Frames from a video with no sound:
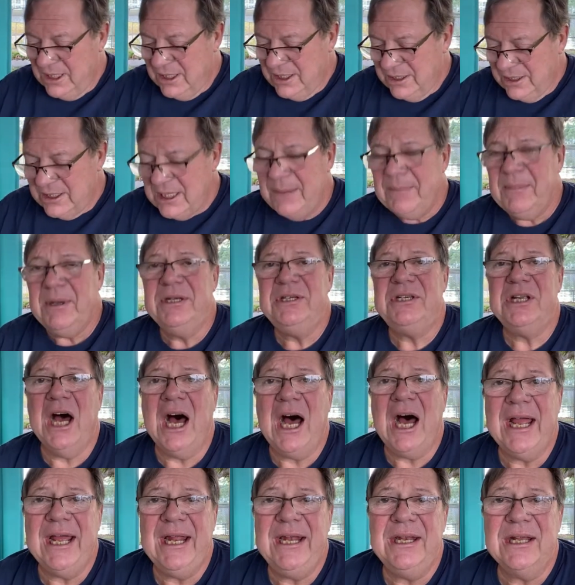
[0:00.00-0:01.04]
they've been
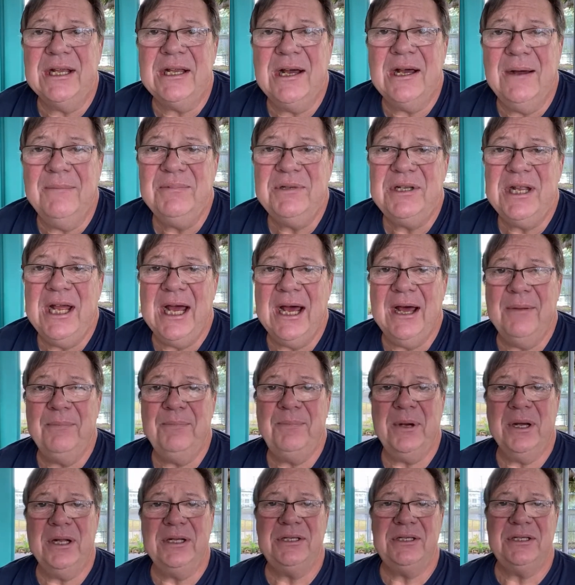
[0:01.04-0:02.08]
dying to come down,
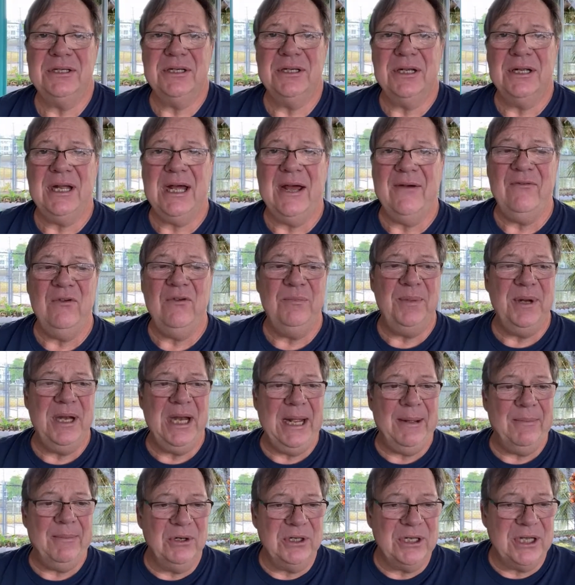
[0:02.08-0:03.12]
but haven't been
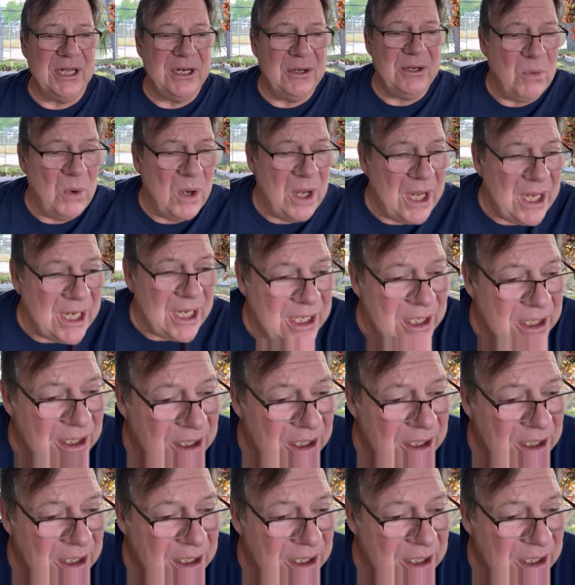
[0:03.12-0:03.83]
able to get away.